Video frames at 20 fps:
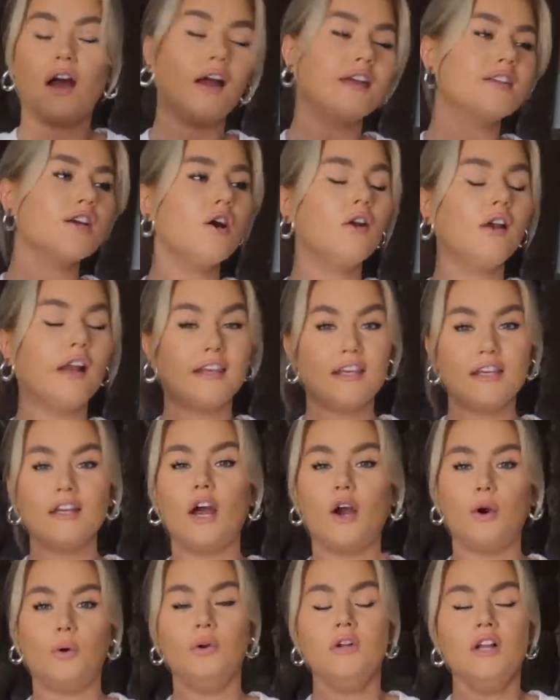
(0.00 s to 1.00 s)
I don't, like, you
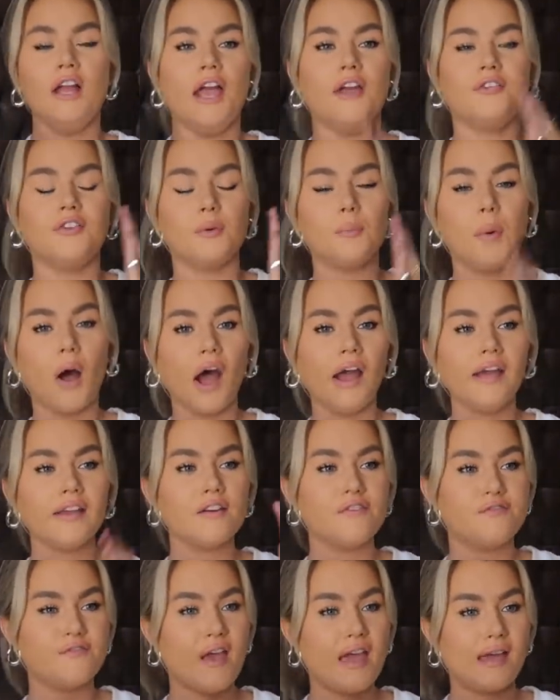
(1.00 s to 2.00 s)
know, if you're buying
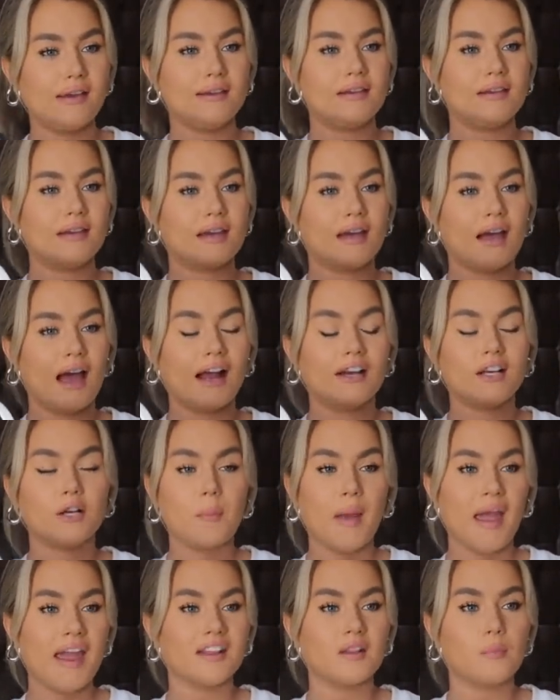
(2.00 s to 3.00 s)
a fake and
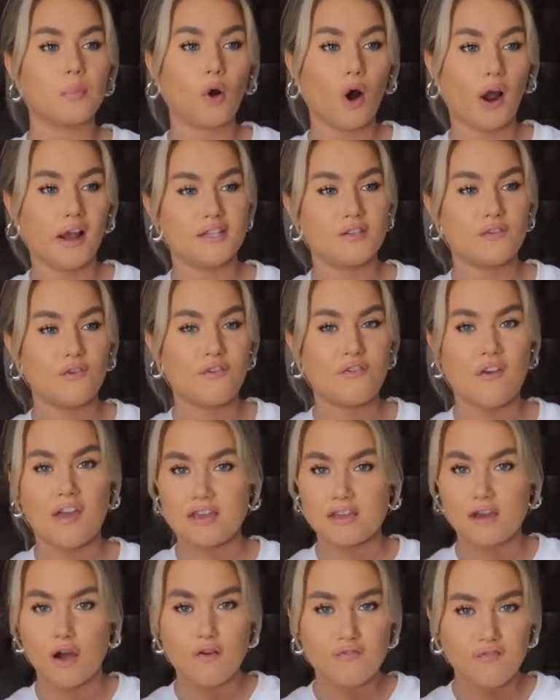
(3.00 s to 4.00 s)
you're paying the price of a
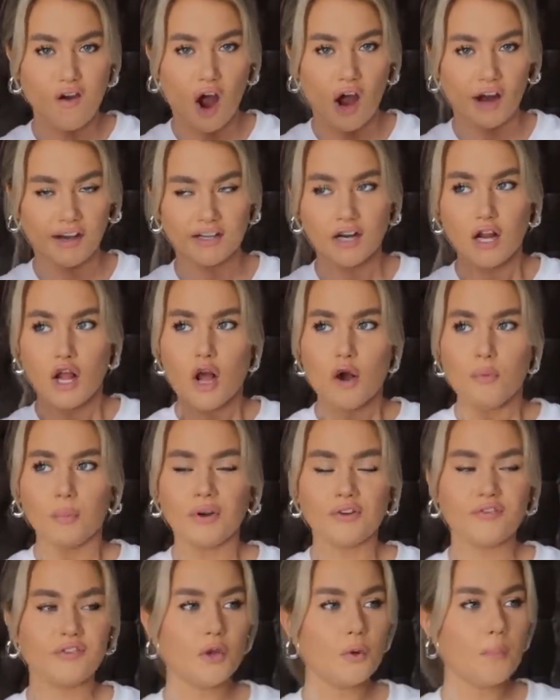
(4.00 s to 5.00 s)
fake, fine.
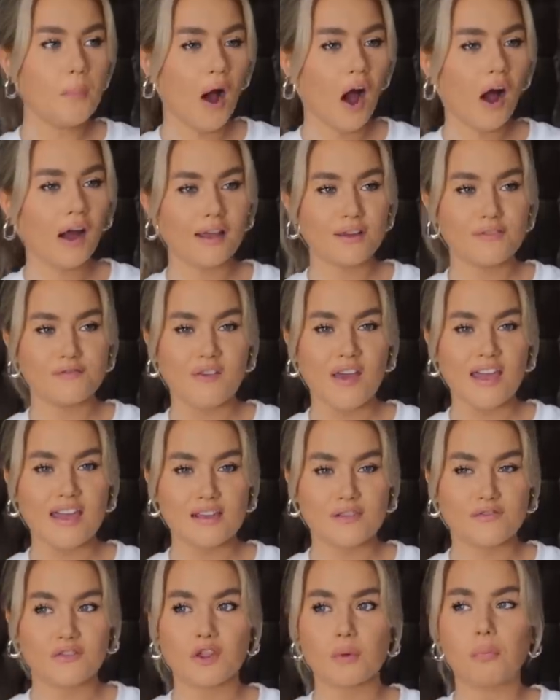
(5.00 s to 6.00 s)
But if you buy a
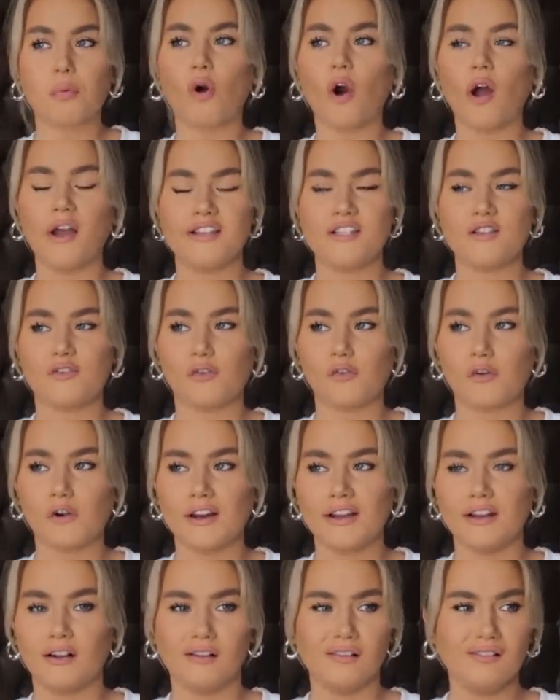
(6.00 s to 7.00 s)
fake for the price of a
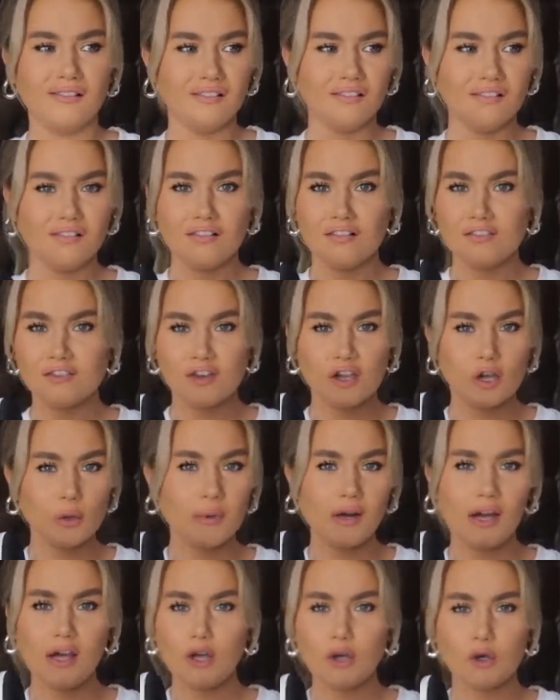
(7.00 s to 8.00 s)
real,
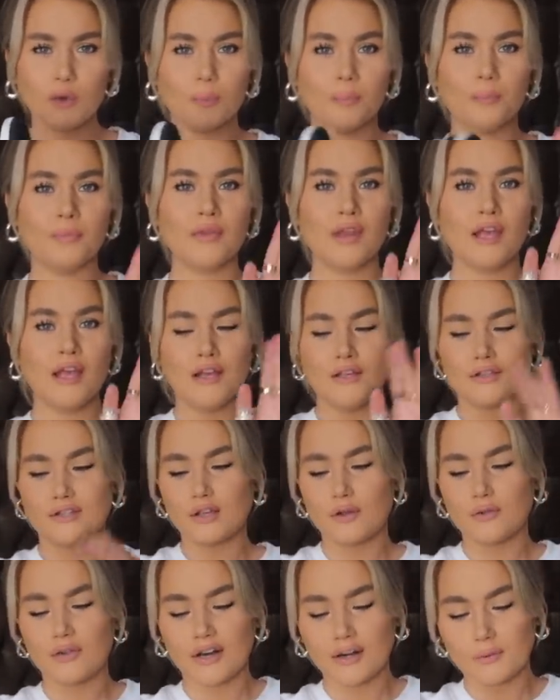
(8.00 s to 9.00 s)
fume a loom.
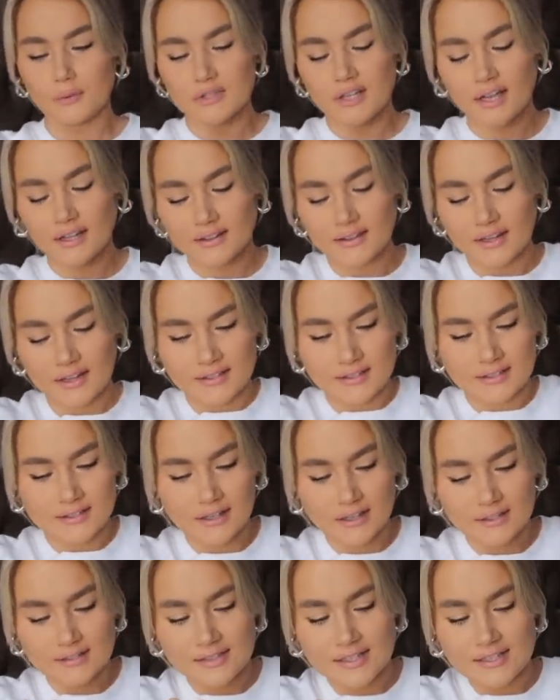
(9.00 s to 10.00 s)
So there was like this,
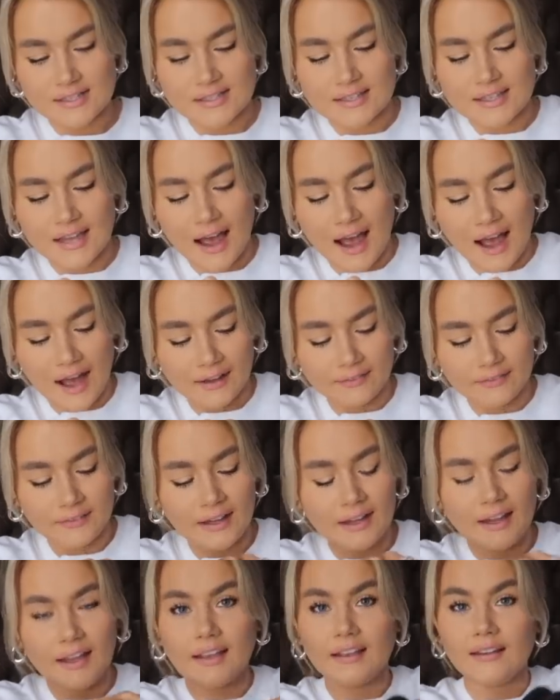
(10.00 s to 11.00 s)
there's this scan
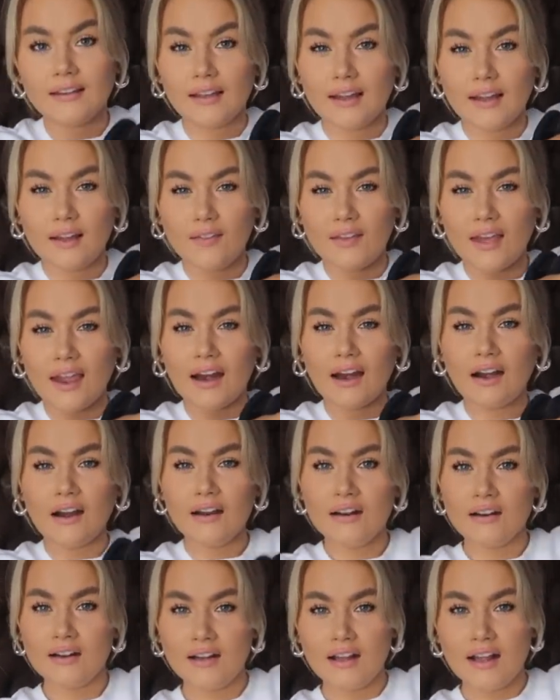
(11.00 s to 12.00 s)
thing in
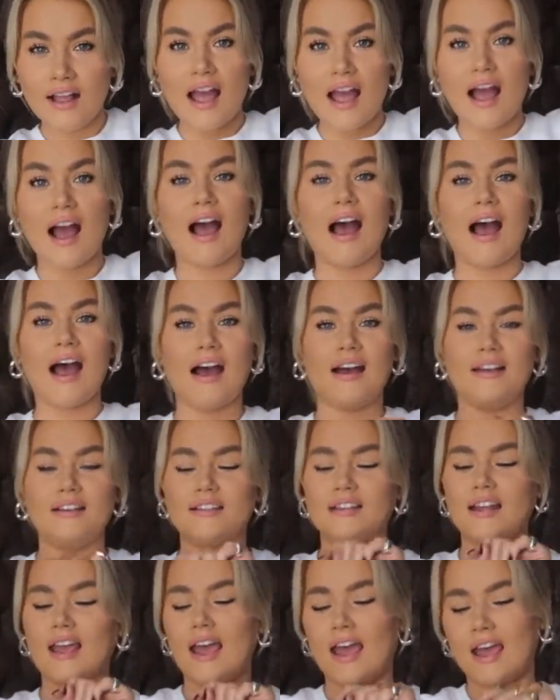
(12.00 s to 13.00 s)
there.
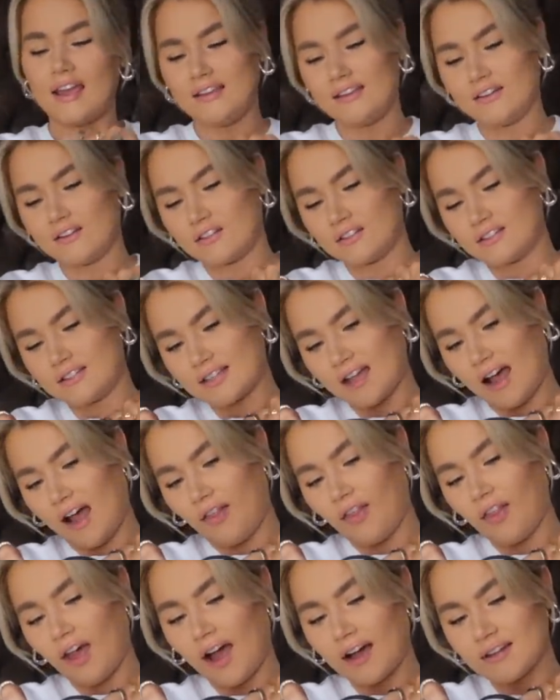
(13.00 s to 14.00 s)
And you could
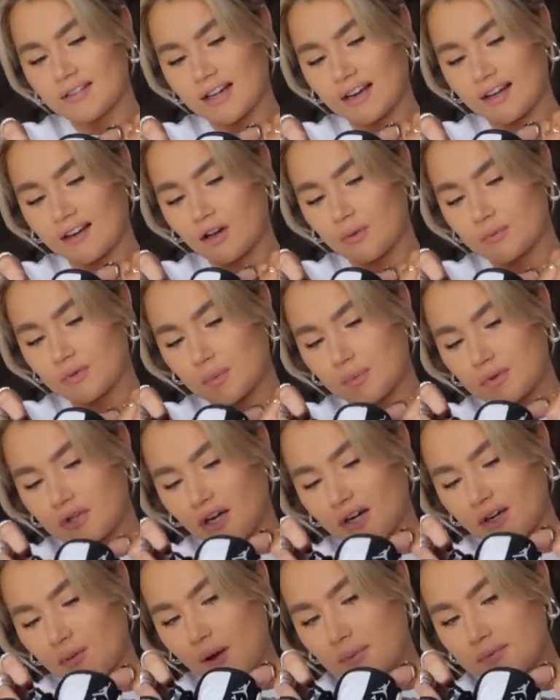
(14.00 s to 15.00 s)
scan that and it comes up on the
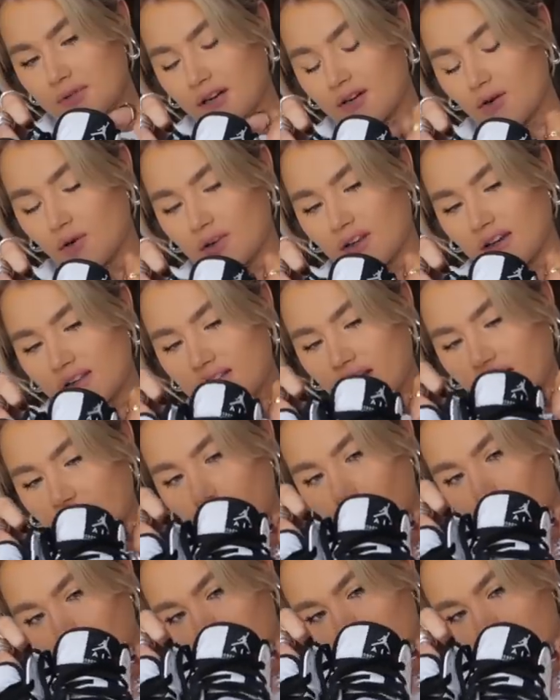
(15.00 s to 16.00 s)
Nike website, or there's like
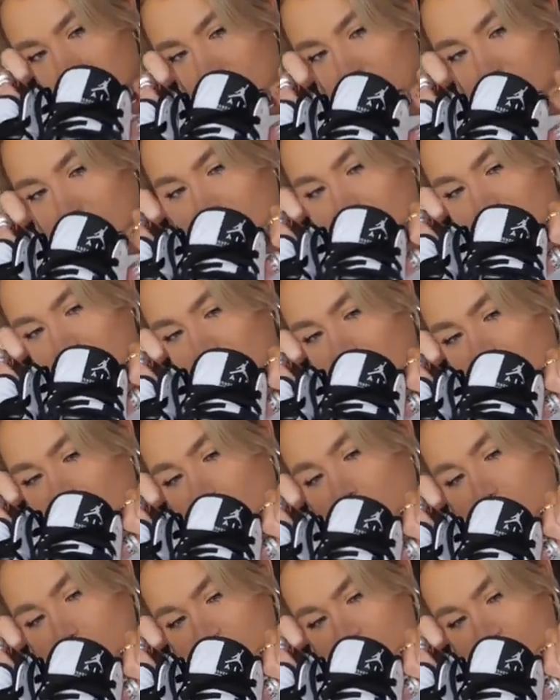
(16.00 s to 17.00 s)
all this, there's a
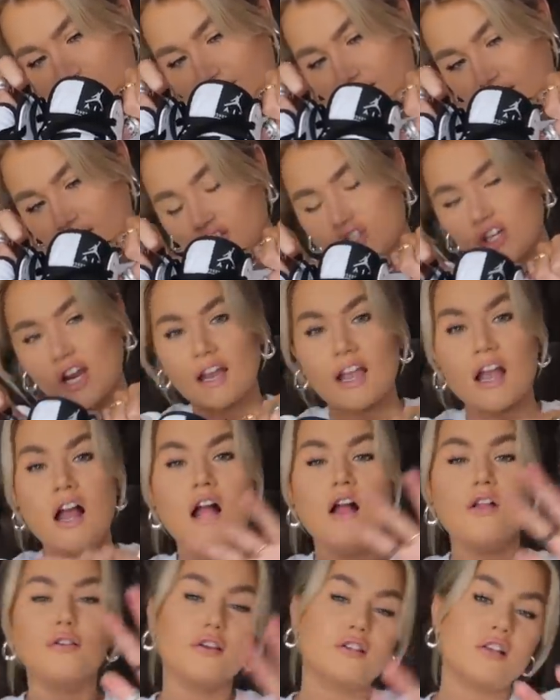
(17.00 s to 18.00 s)
code in it for you to check.
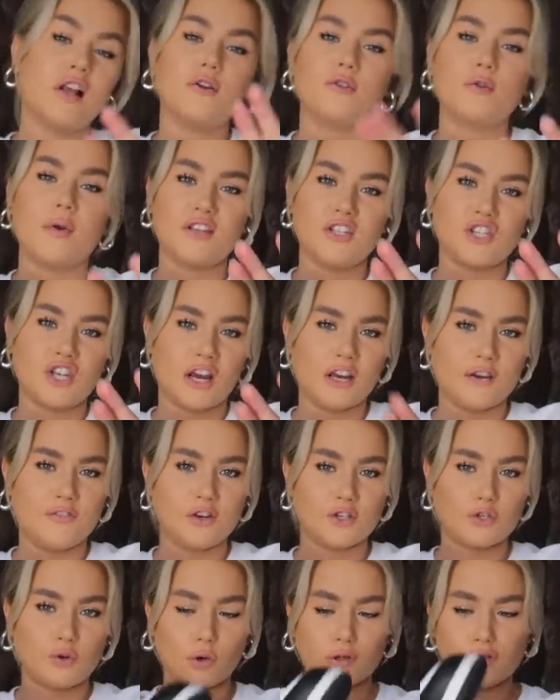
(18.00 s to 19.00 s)
There's loads of ways to check if
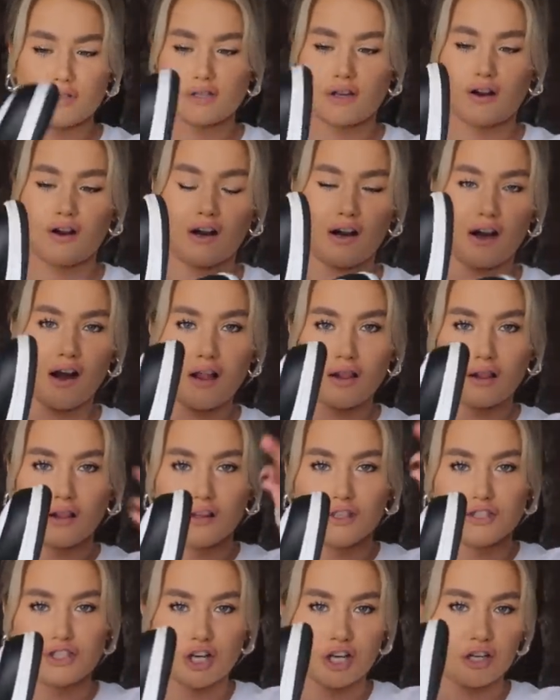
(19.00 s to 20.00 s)
your Jordans are
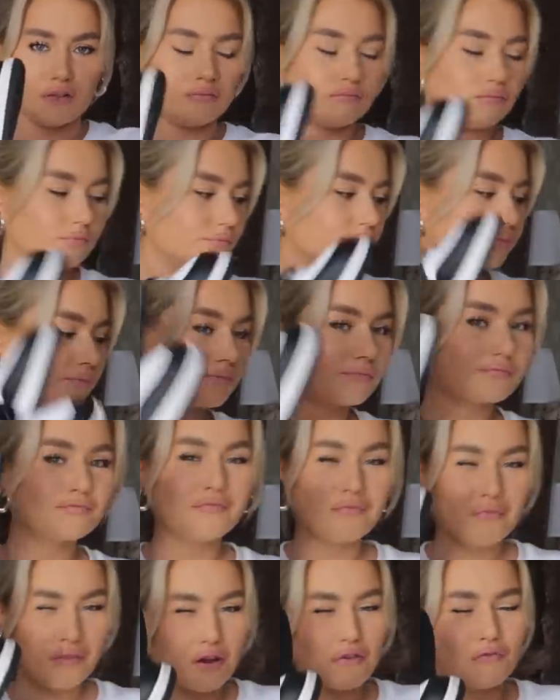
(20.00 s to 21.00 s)
legit.
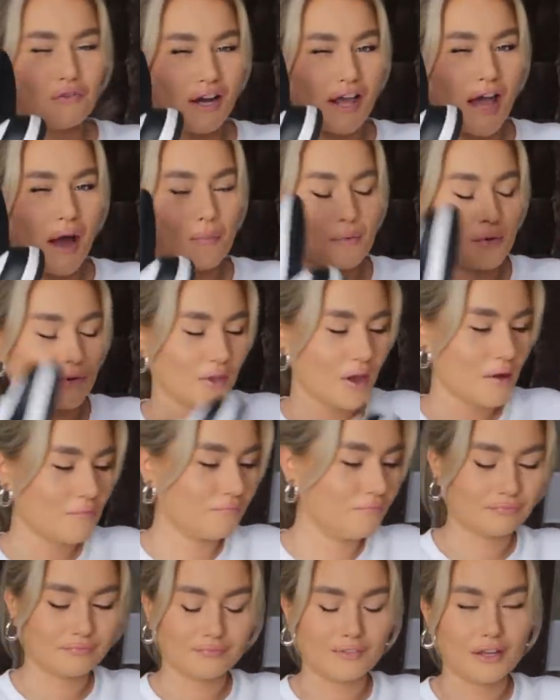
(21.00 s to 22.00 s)
I'm really happy with
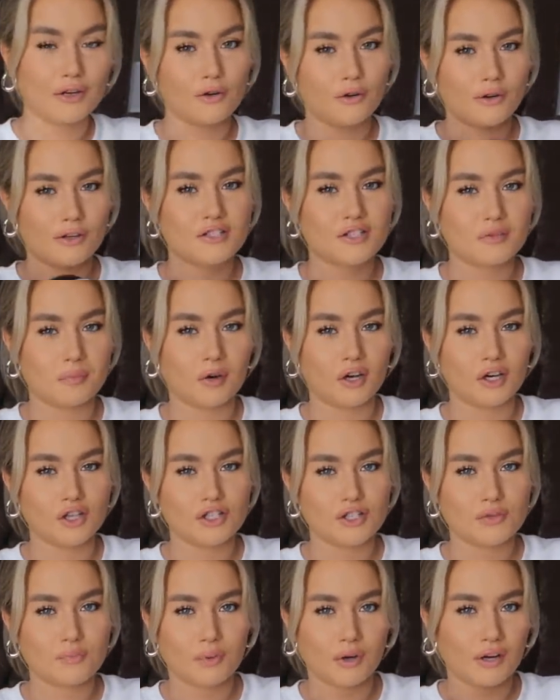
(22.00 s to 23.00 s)
them. They were a
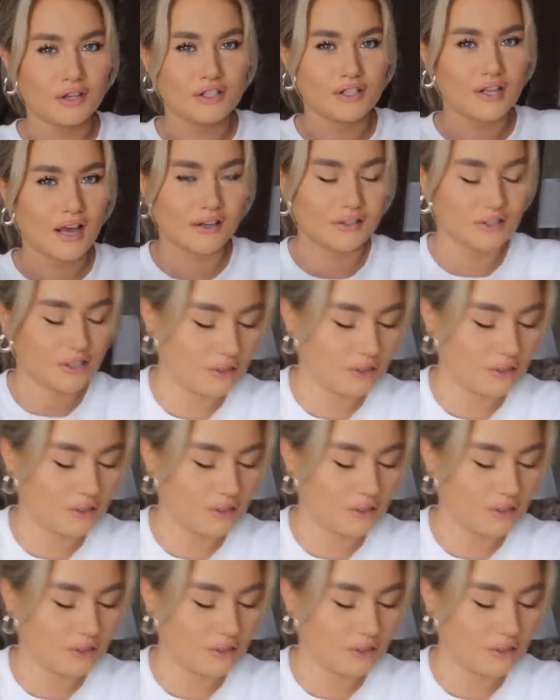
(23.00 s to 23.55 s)
splurge, but I just had